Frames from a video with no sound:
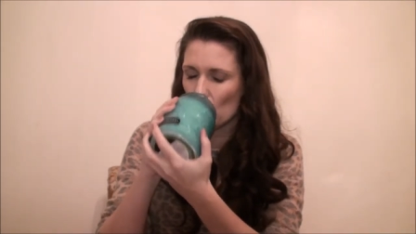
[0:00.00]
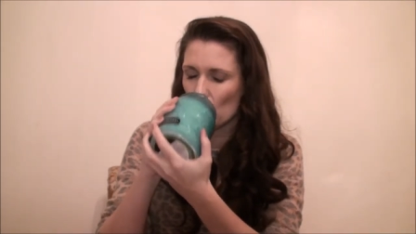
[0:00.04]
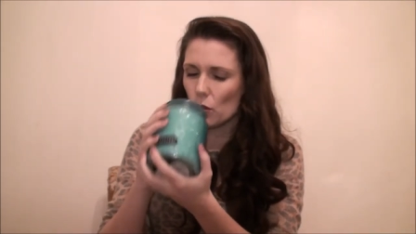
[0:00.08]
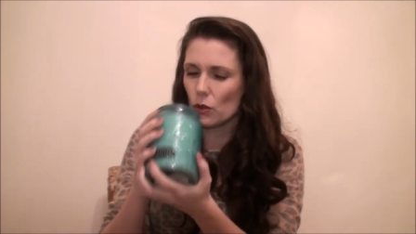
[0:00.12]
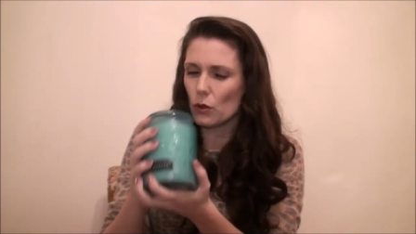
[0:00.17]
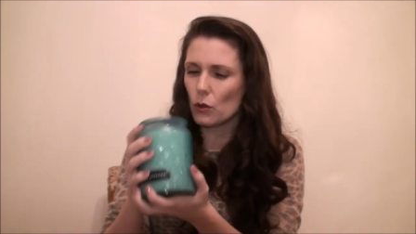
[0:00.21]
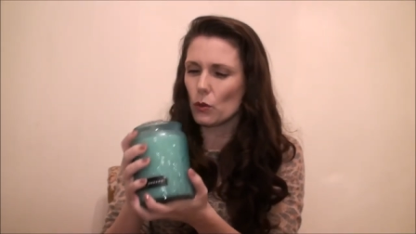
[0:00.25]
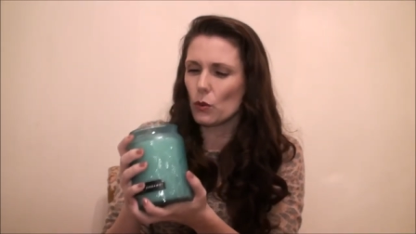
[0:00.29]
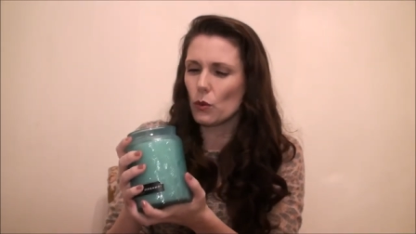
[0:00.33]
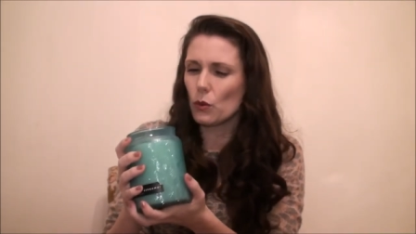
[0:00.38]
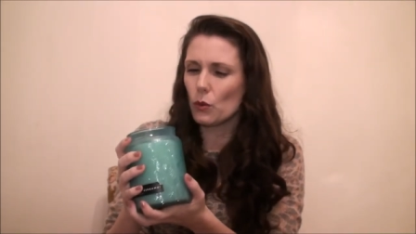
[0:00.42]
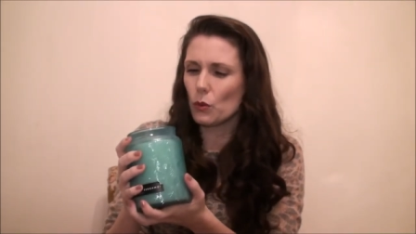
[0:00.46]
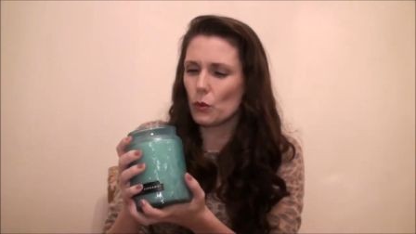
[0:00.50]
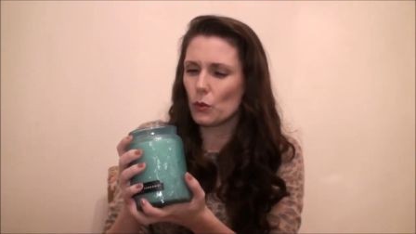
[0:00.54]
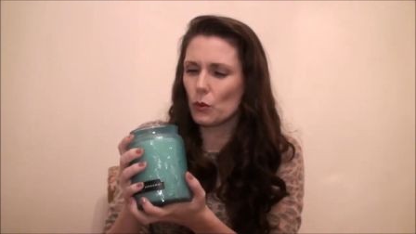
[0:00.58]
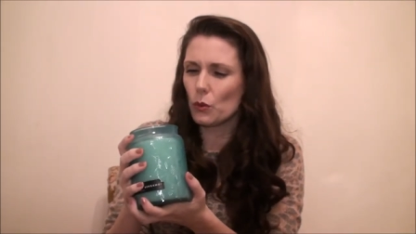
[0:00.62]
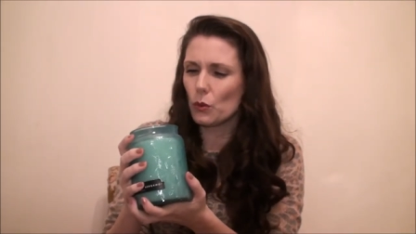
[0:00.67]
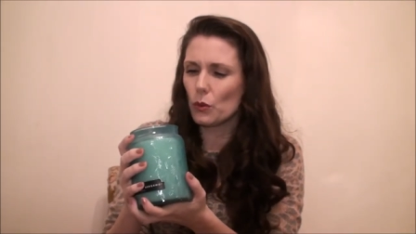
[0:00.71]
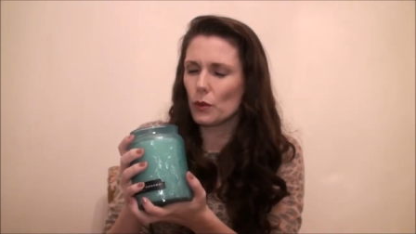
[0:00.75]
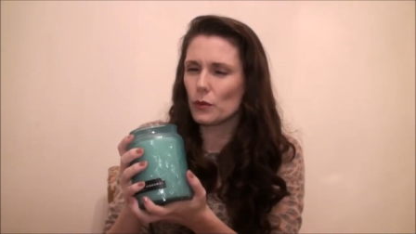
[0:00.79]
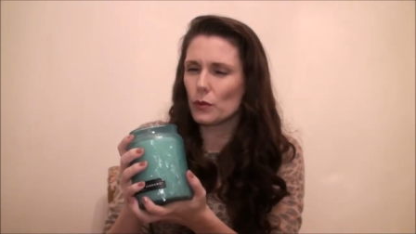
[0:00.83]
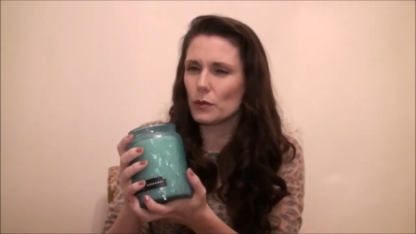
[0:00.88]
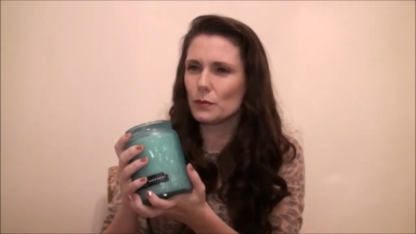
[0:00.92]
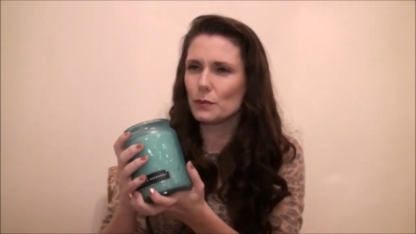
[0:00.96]

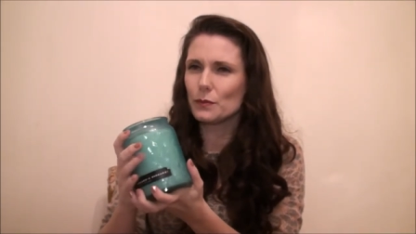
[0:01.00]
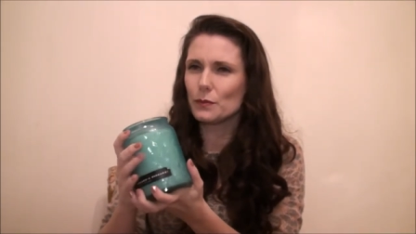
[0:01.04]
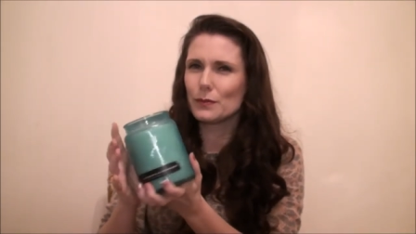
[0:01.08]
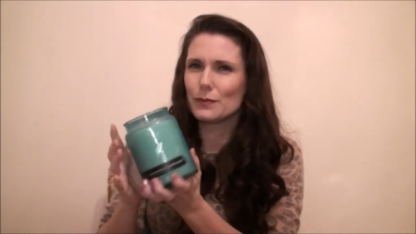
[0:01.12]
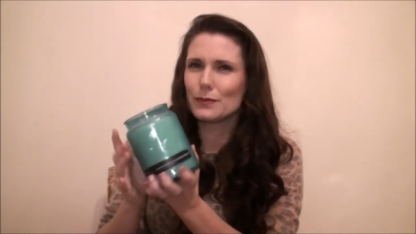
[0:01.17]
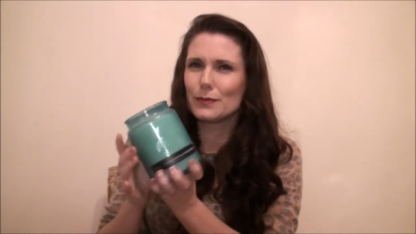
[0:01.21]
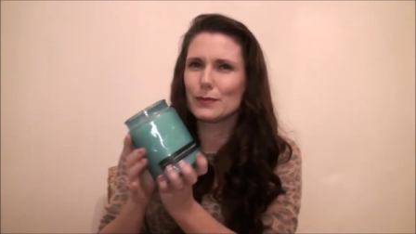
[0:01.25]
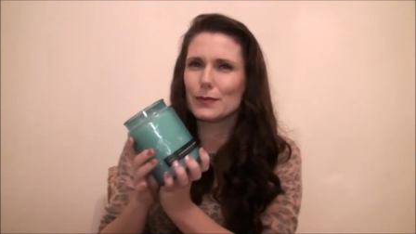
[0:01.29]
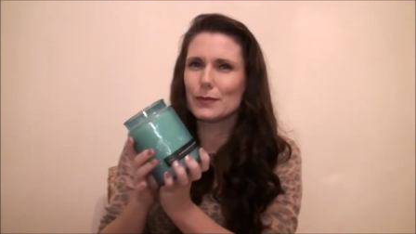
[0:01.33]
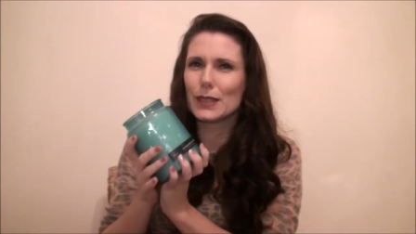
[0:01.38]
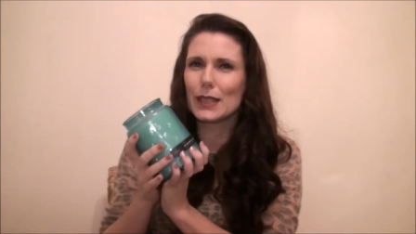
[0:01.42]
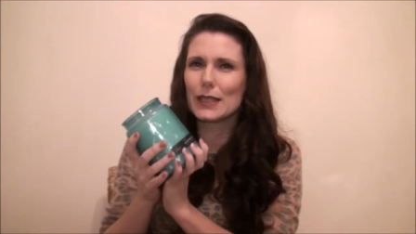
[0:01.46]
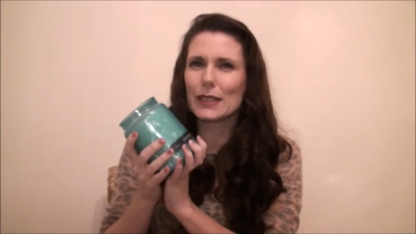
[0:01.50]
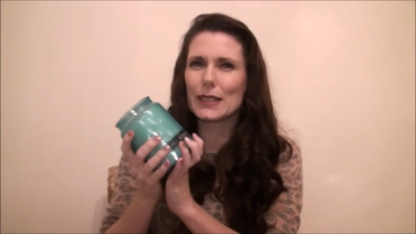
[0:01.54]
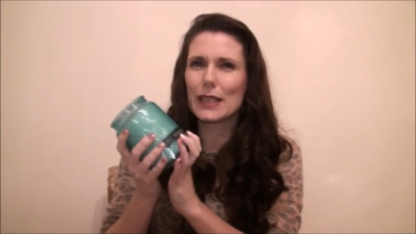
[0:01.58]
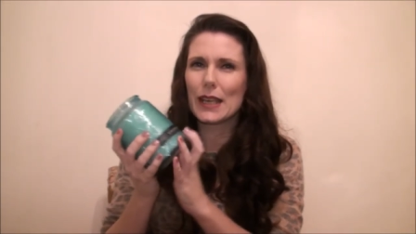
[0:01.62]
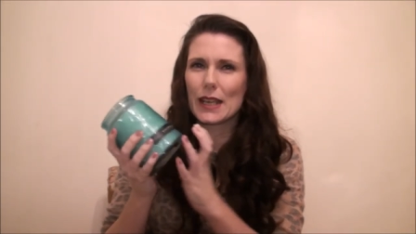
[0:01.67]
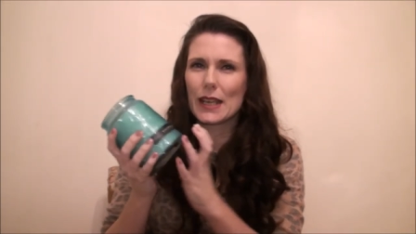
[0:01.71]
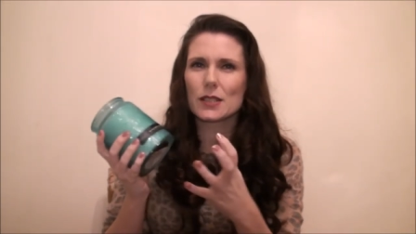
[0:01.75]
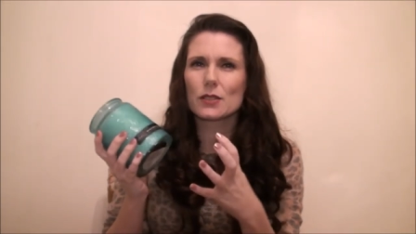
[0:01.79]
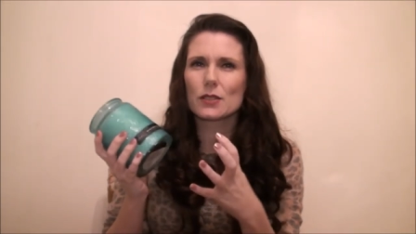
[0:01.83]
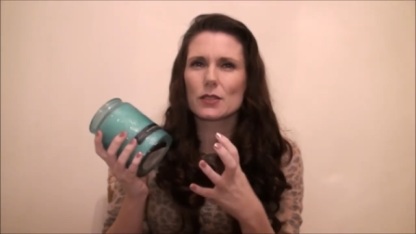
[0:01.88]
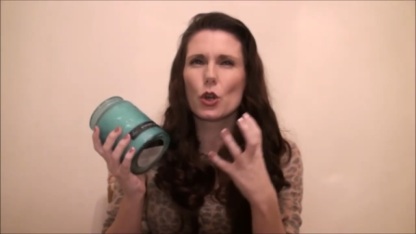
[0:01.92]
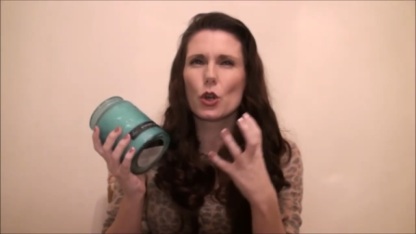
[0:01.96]
Oh,
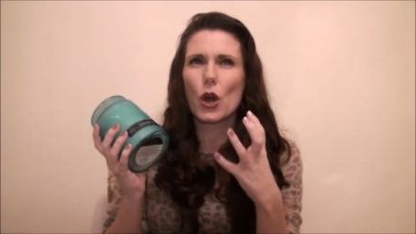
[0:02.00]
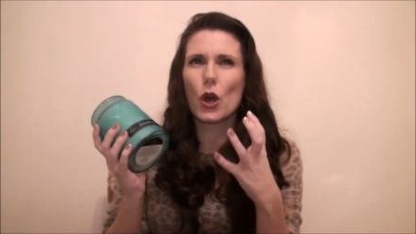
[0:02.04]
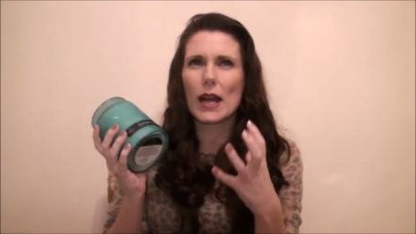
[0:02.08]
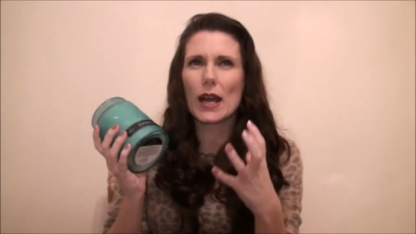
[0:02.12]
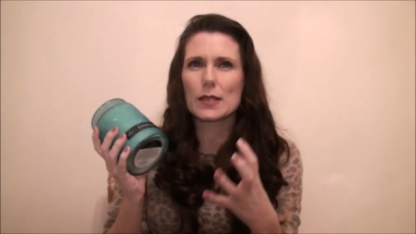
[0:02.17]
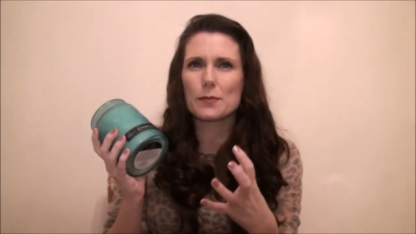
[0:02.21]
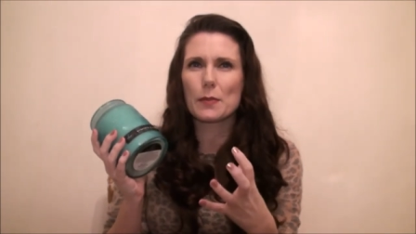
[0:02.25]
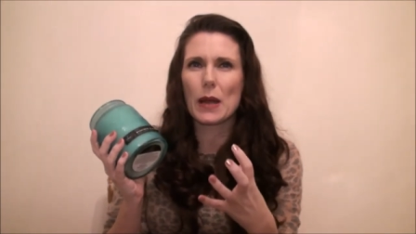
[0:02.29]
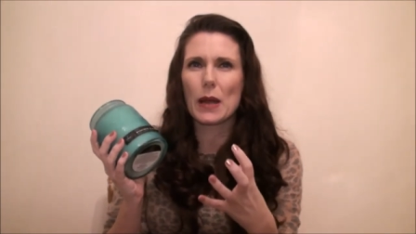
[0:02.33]
yes, not as